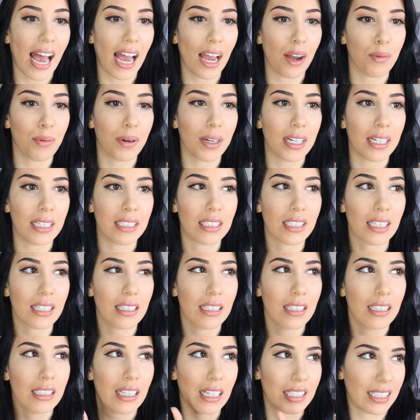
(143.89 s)
I was,
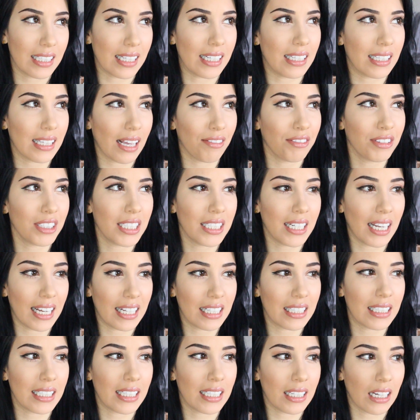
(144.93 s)
let's see, 17,
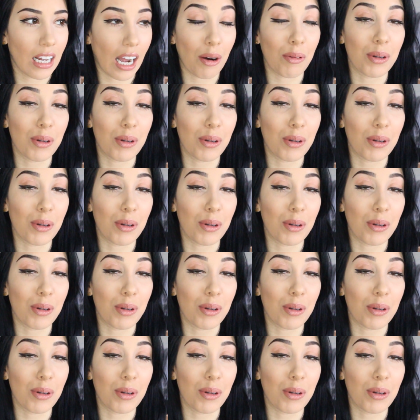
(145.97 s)
18,